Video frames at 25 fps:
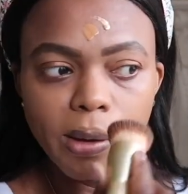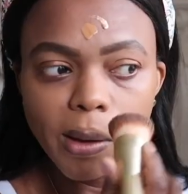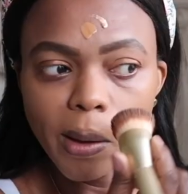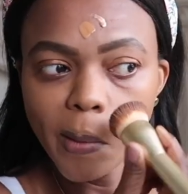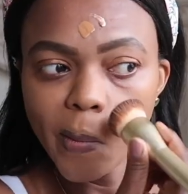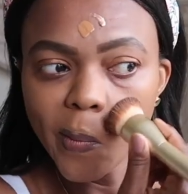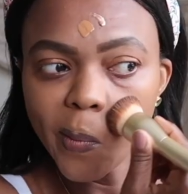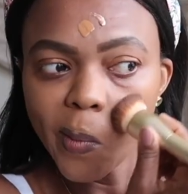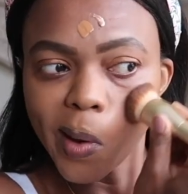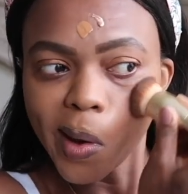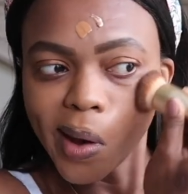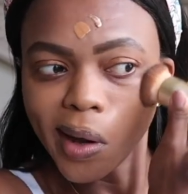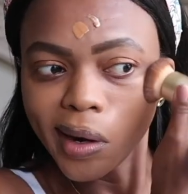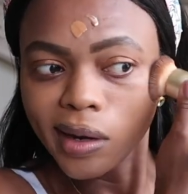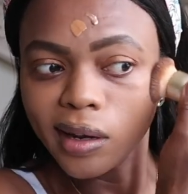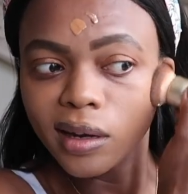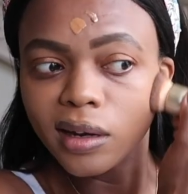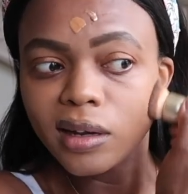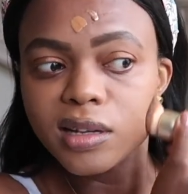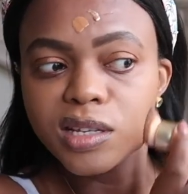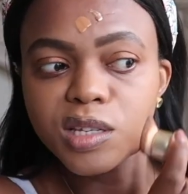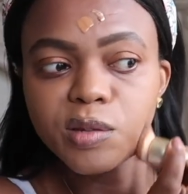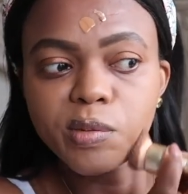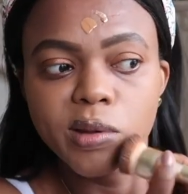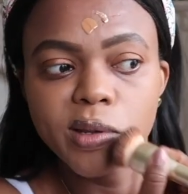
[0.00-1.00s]
But in
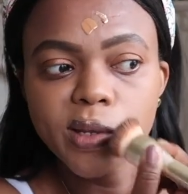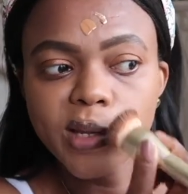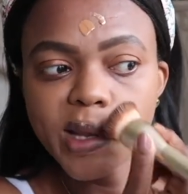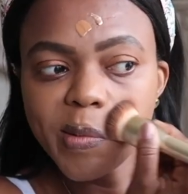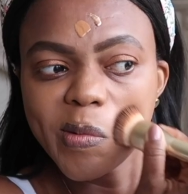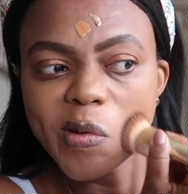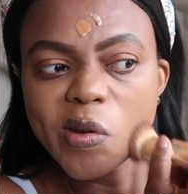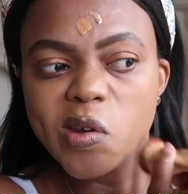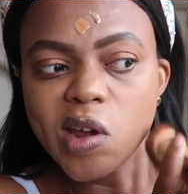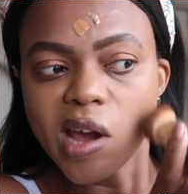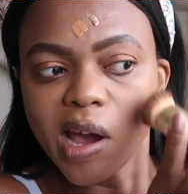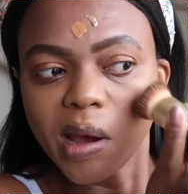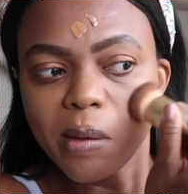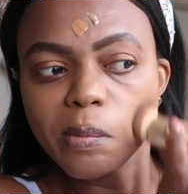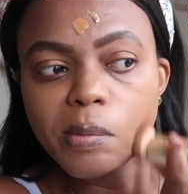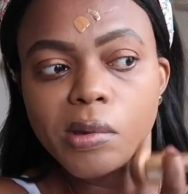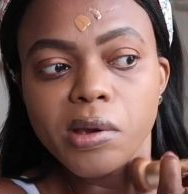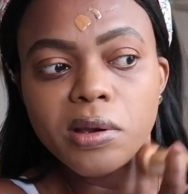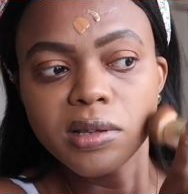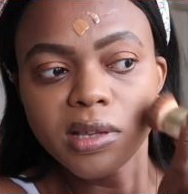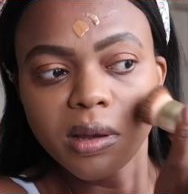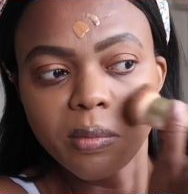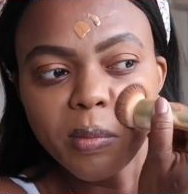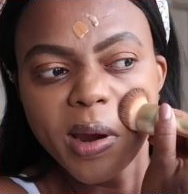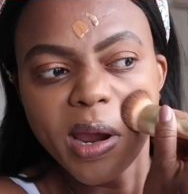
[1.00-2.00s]
the spring, summertime,
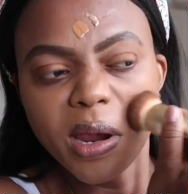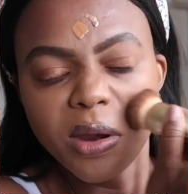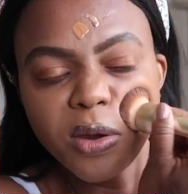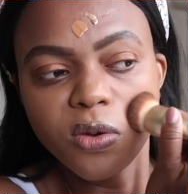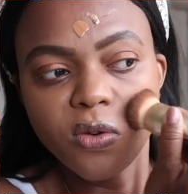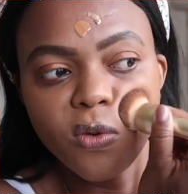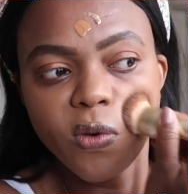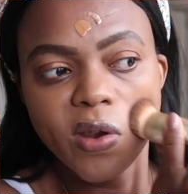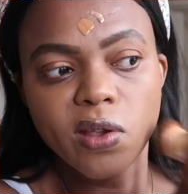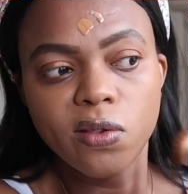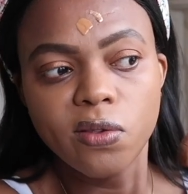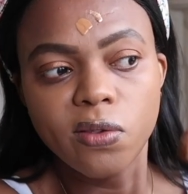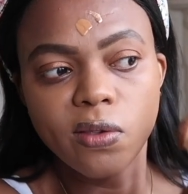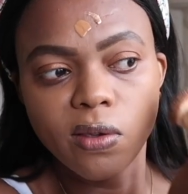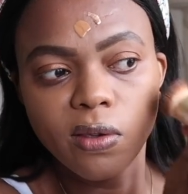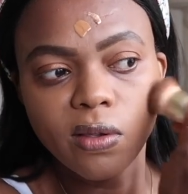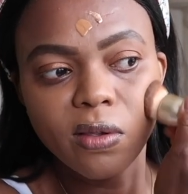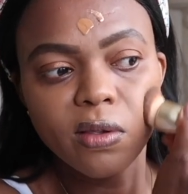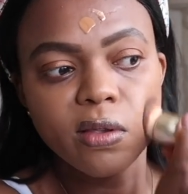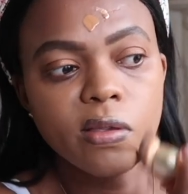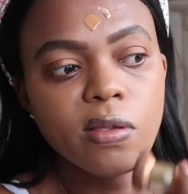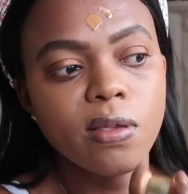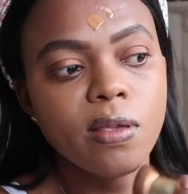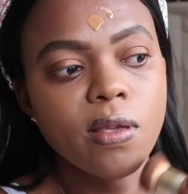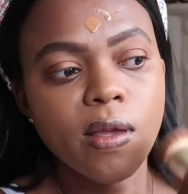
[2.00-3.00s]
because I'm wearing
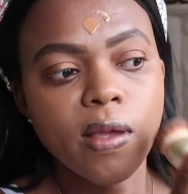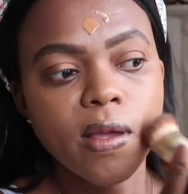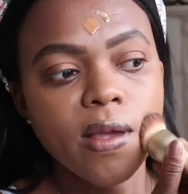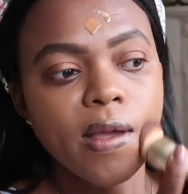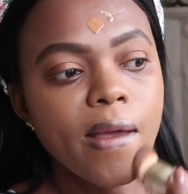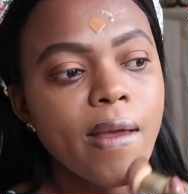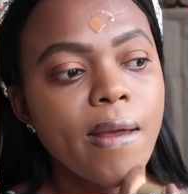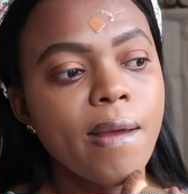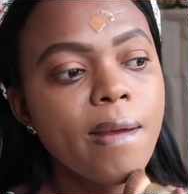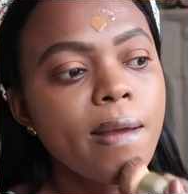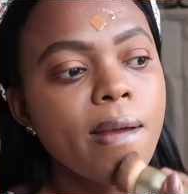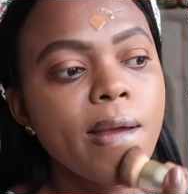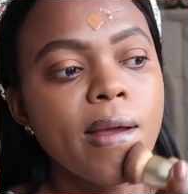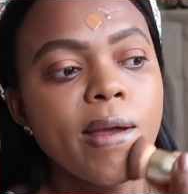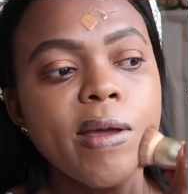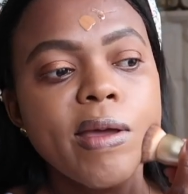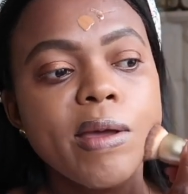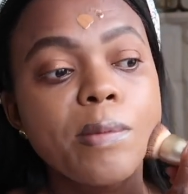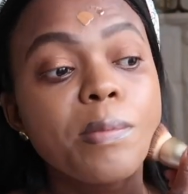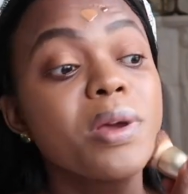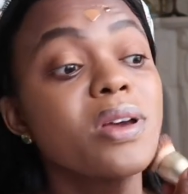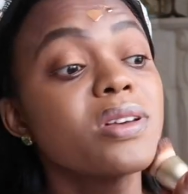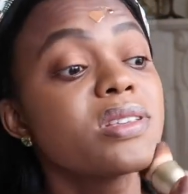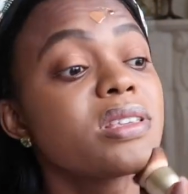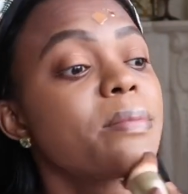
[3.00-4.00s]
dresses,
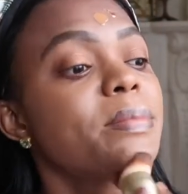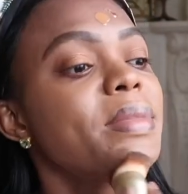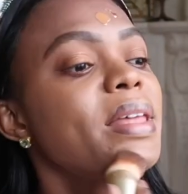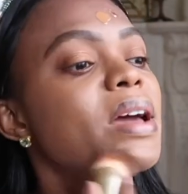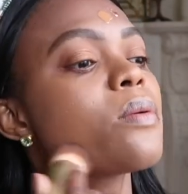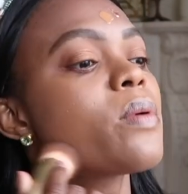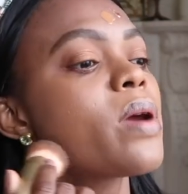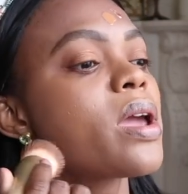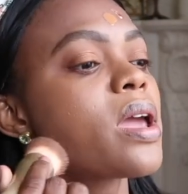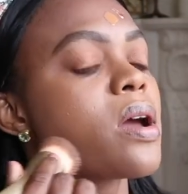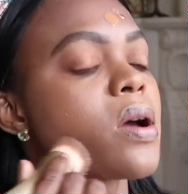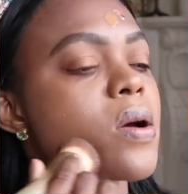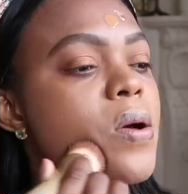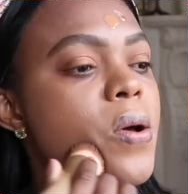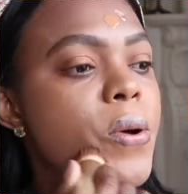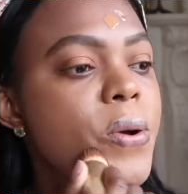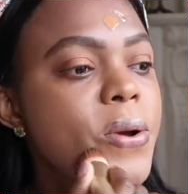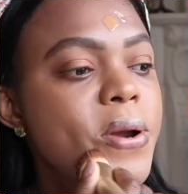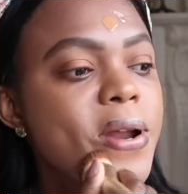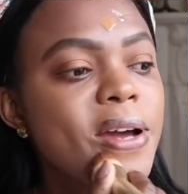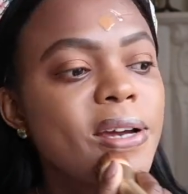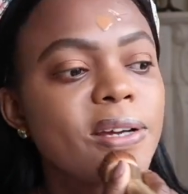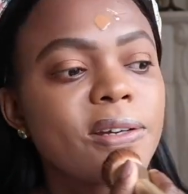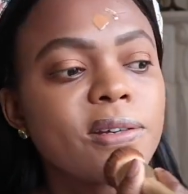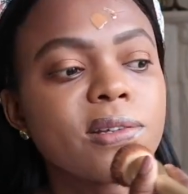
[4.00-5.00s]
because I'm not wearing a
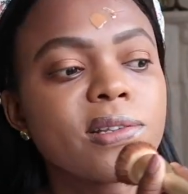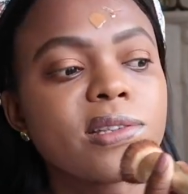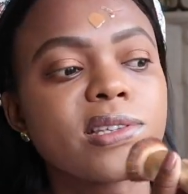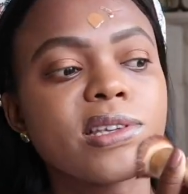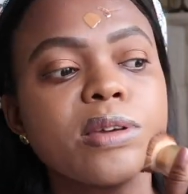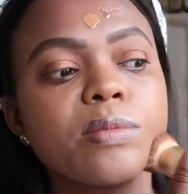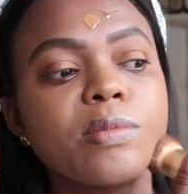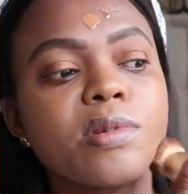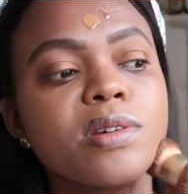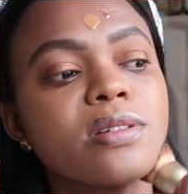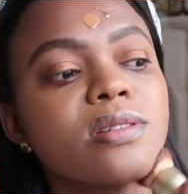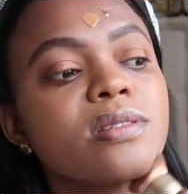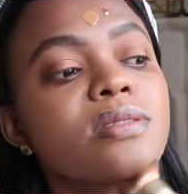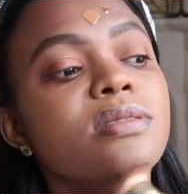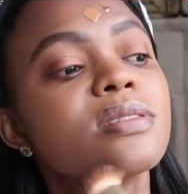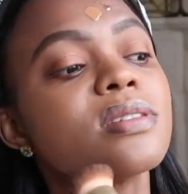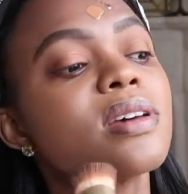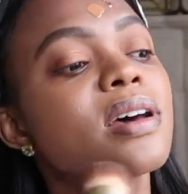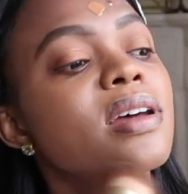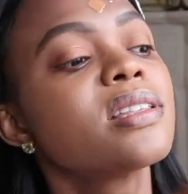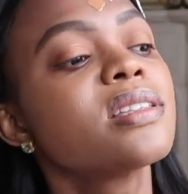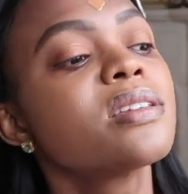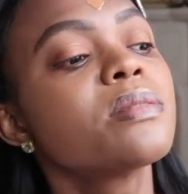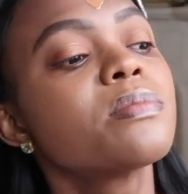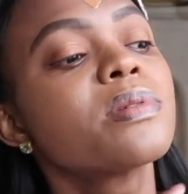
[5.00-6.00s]
coat, I should say, because
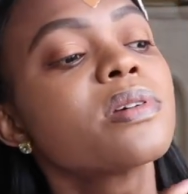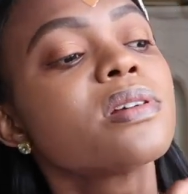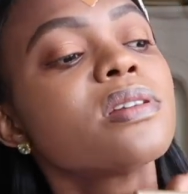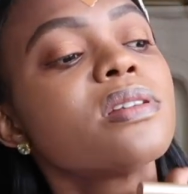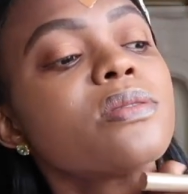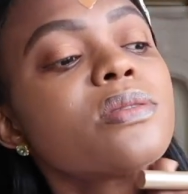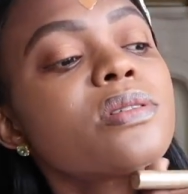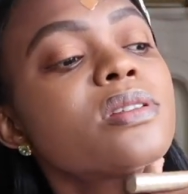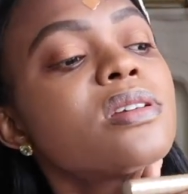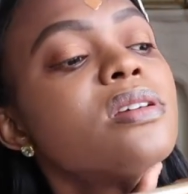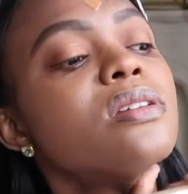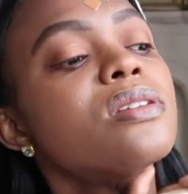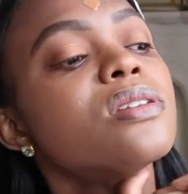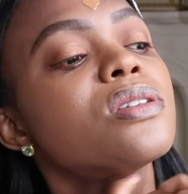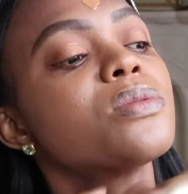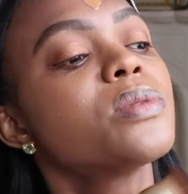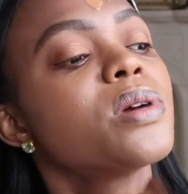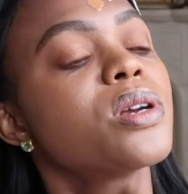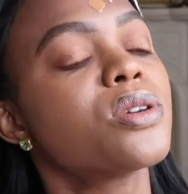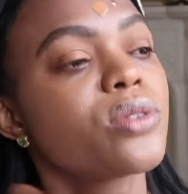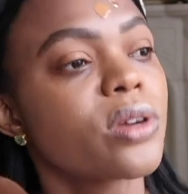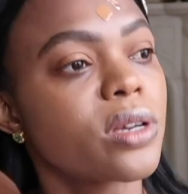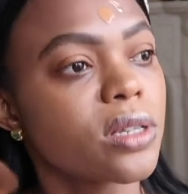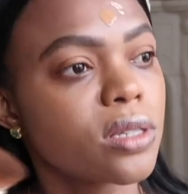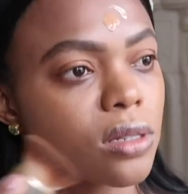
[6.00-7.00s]
I typically would tend to
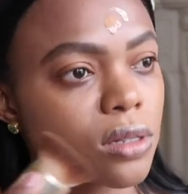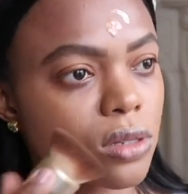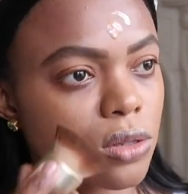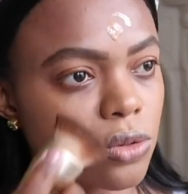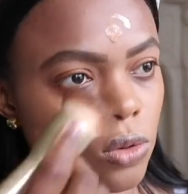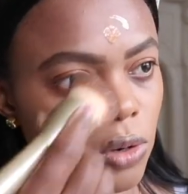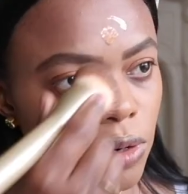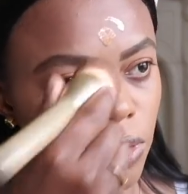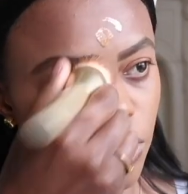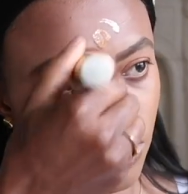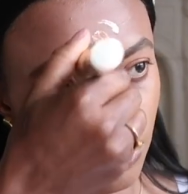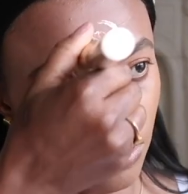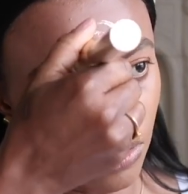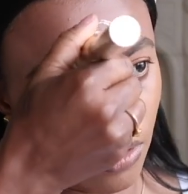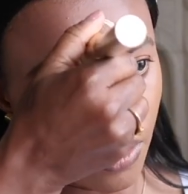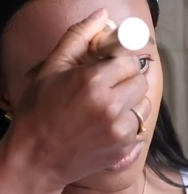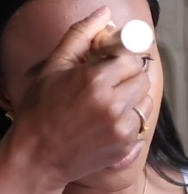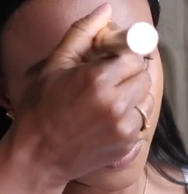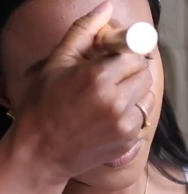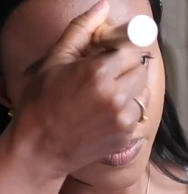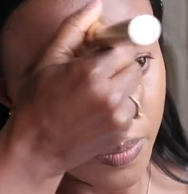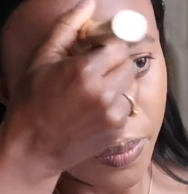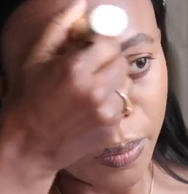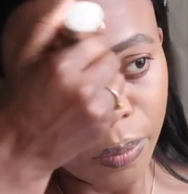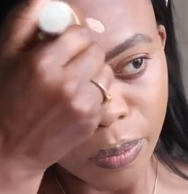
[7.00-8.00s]
wear dresses all year
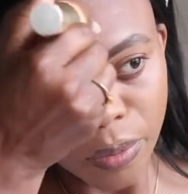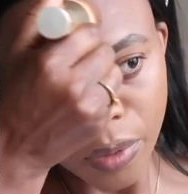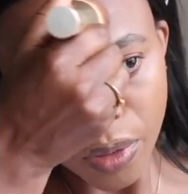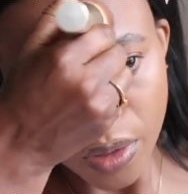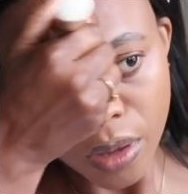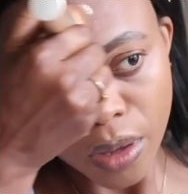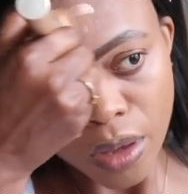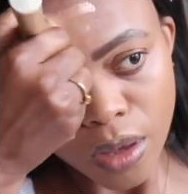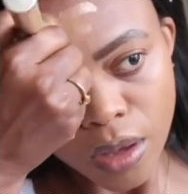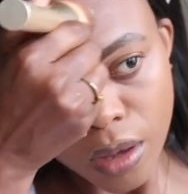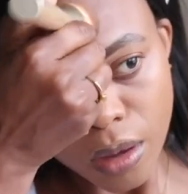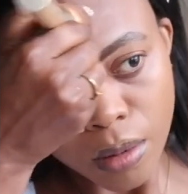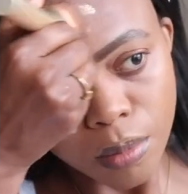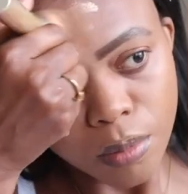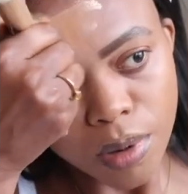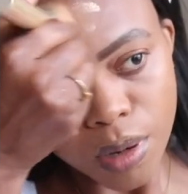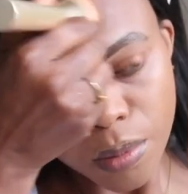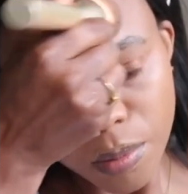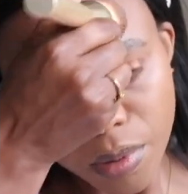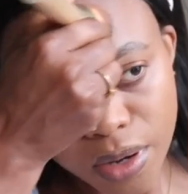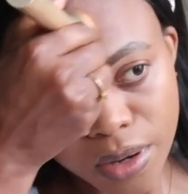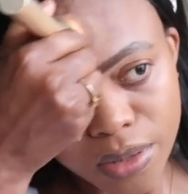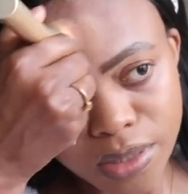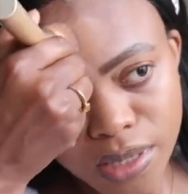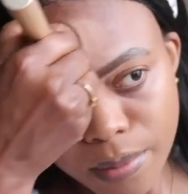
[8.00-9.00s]
long.
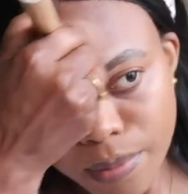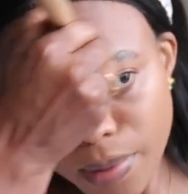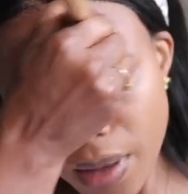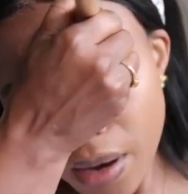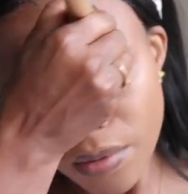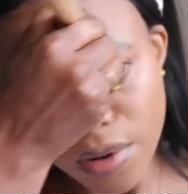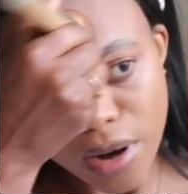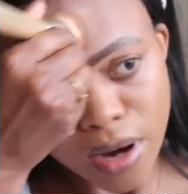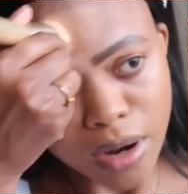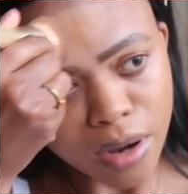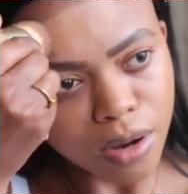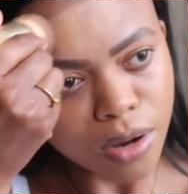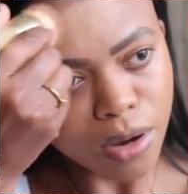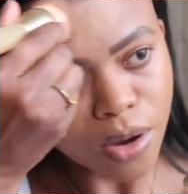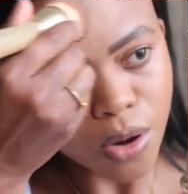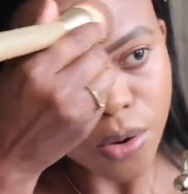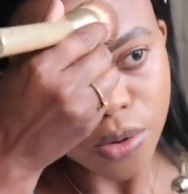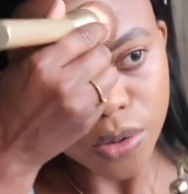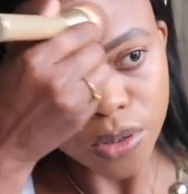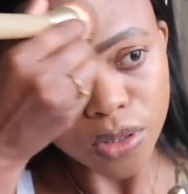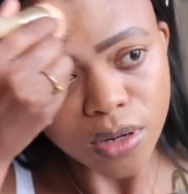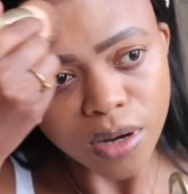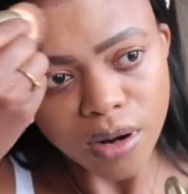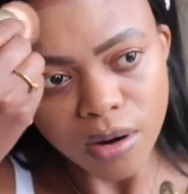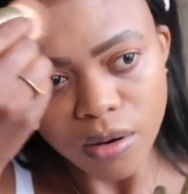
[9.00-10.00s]
But because I'm not wearing a
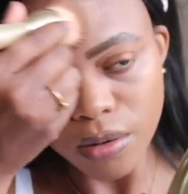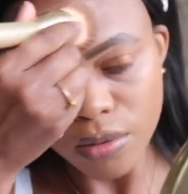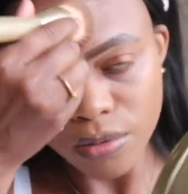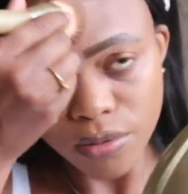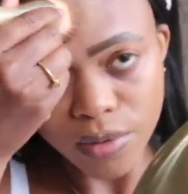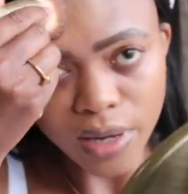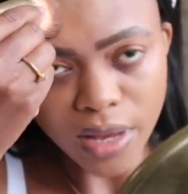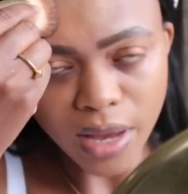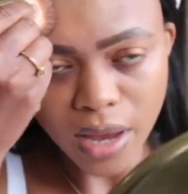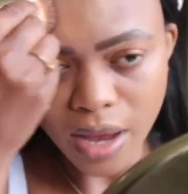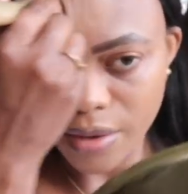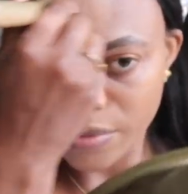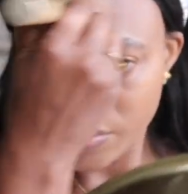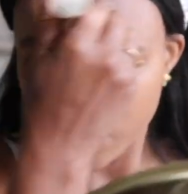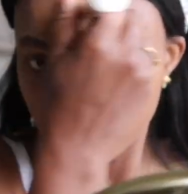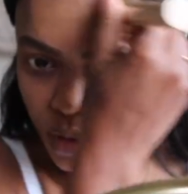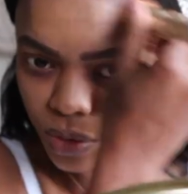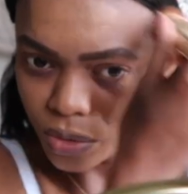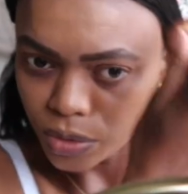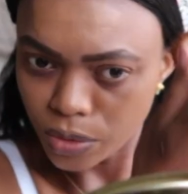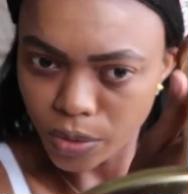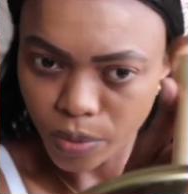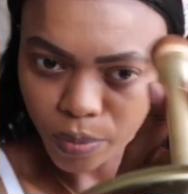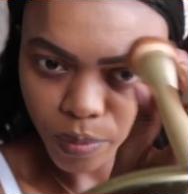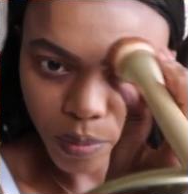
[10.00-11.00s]
coat, so I don't really have
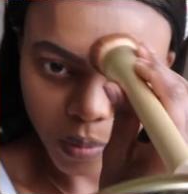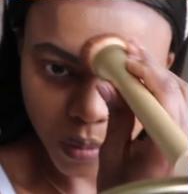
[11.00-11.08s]
to